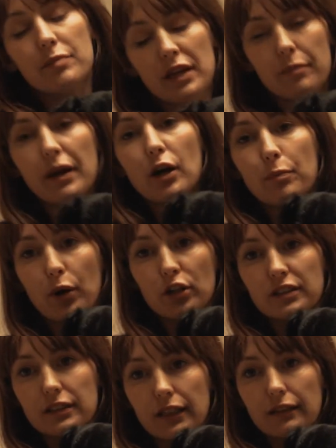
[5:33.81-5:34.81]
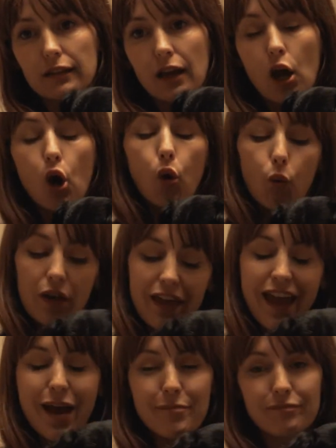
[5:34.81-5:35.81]
be a better person. With
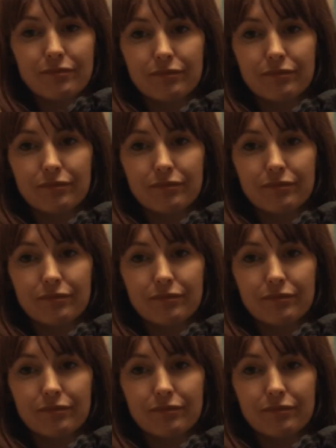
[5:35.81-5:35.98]
him,